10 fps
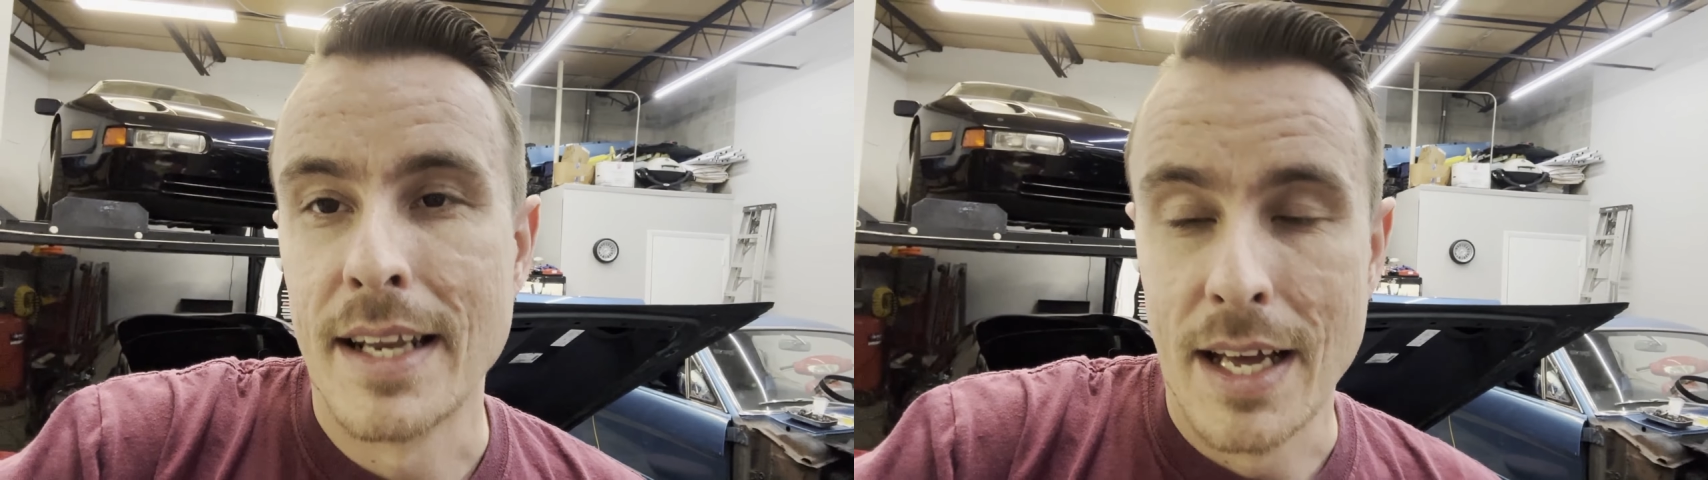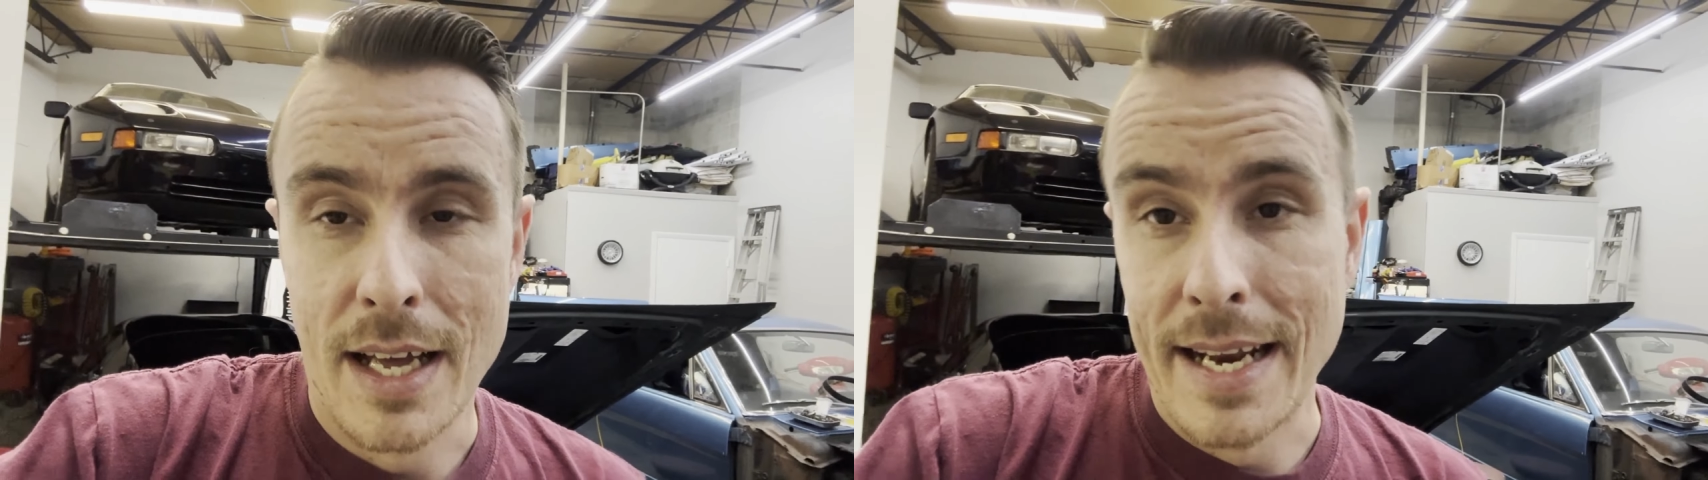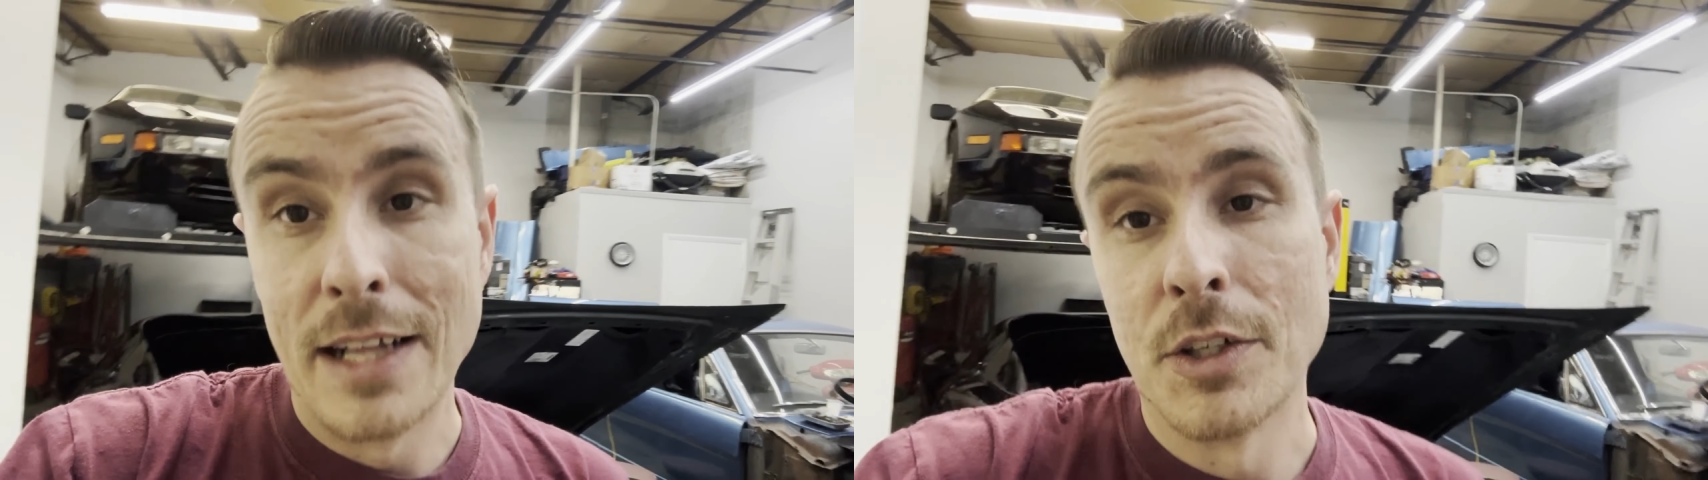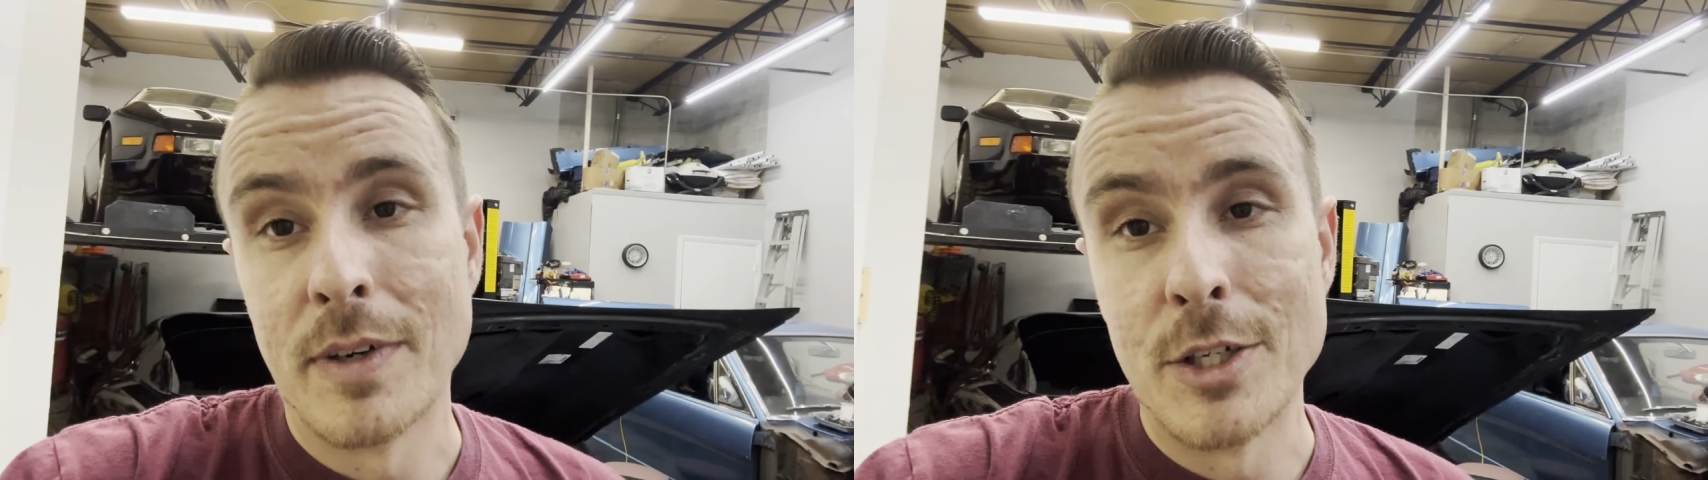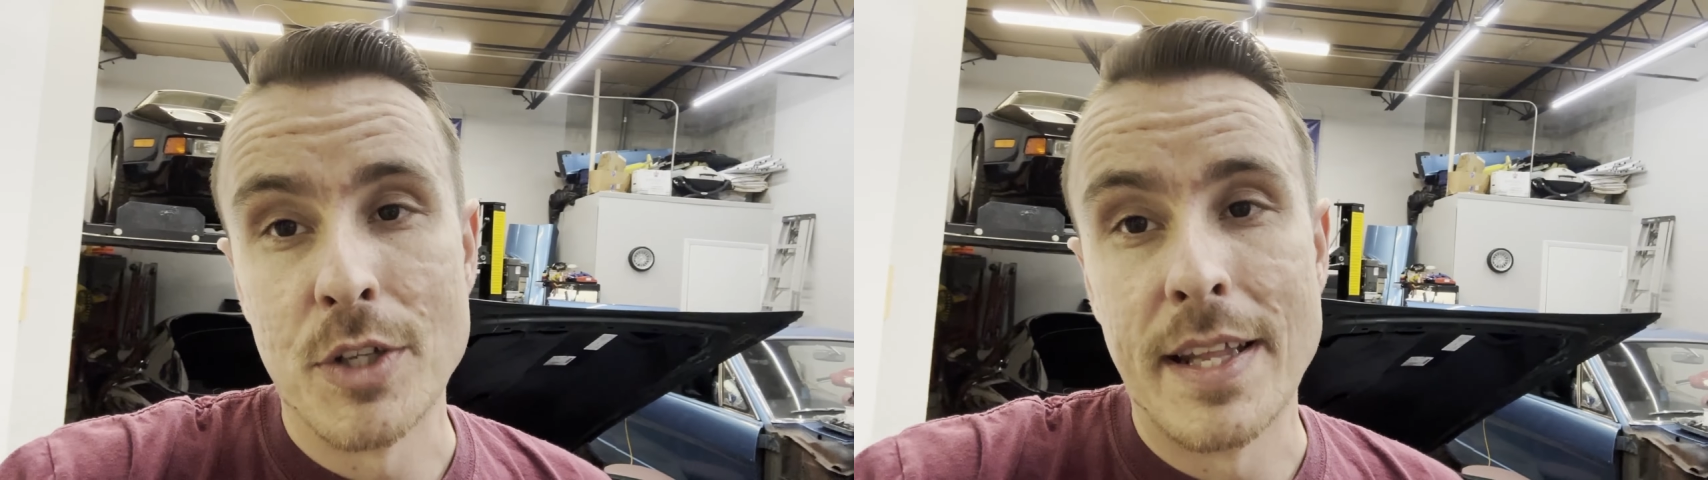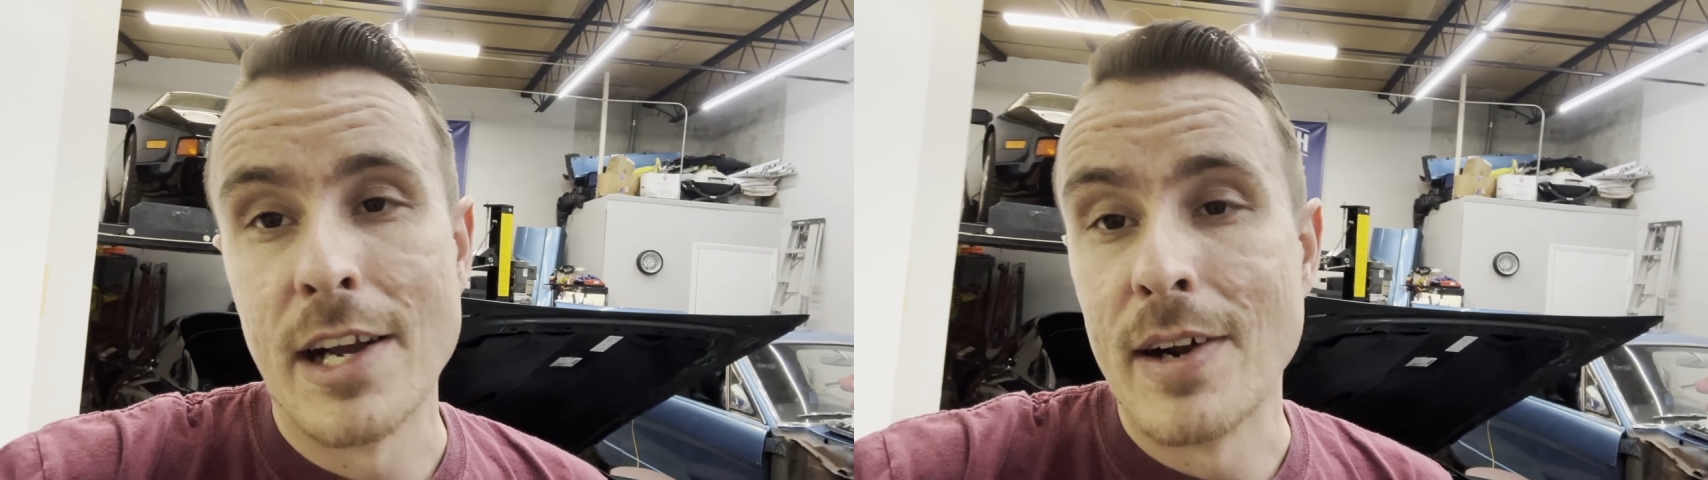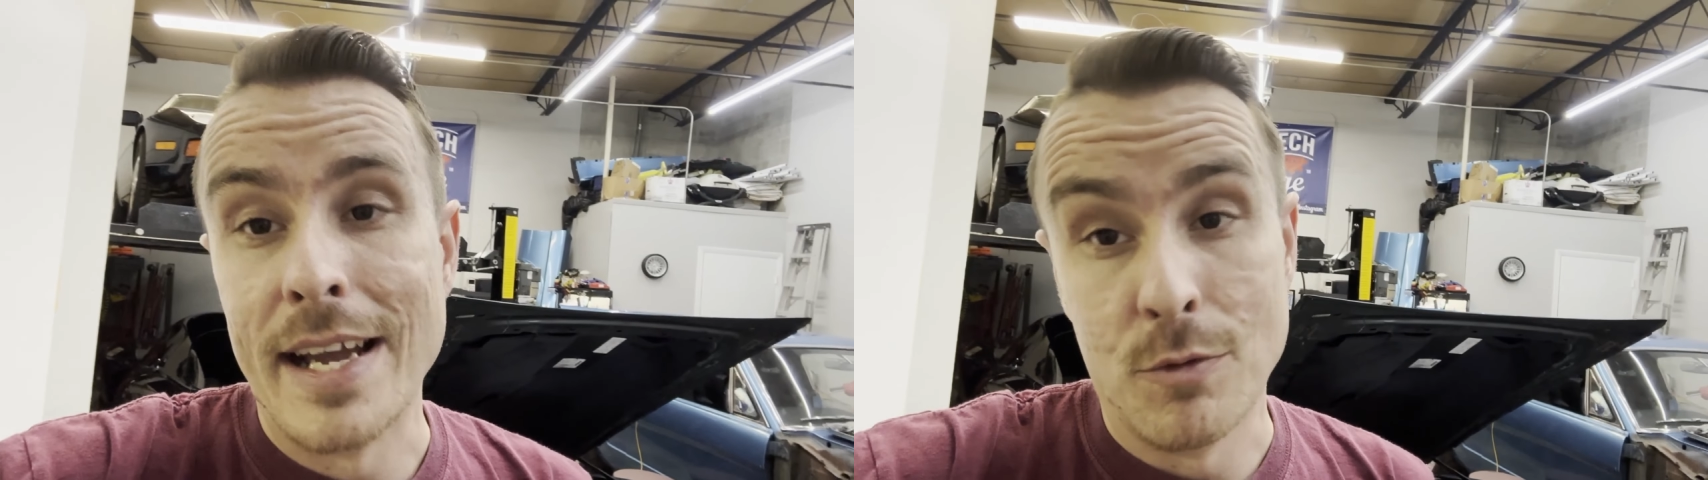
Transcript: Allen wrench in there and